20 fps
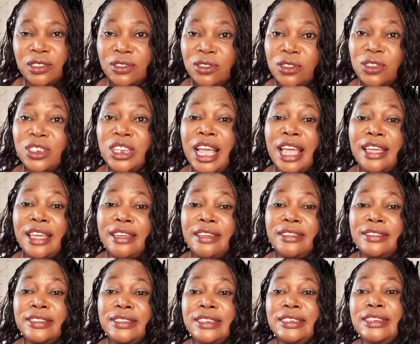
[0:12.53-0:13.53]
Today
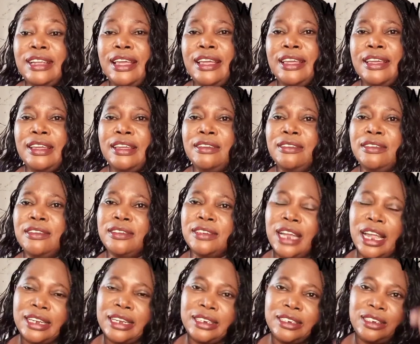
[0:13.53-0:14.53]
is the day
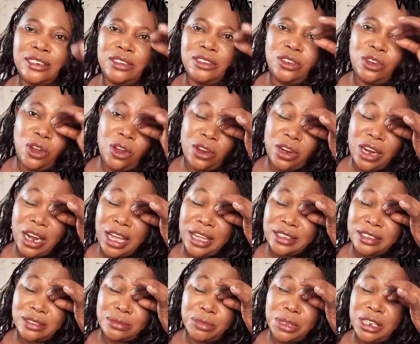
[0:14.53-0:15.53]
that the Lord
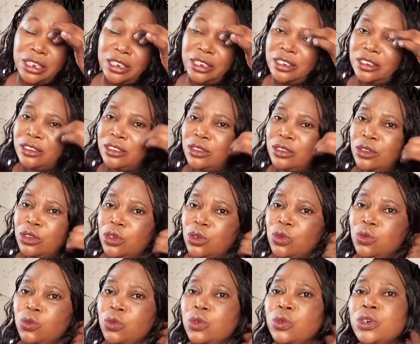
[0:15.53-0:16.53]
has made.
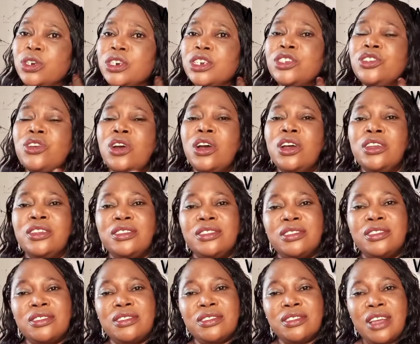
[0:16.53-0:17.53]
We will
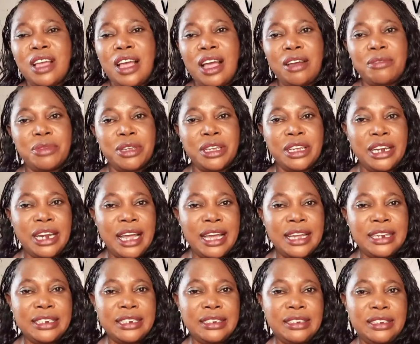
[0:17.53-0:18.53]
rejoice and be
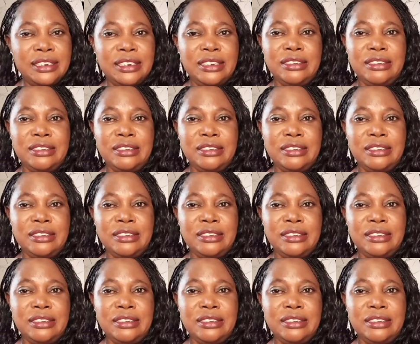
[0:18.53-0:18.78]
glad indeed.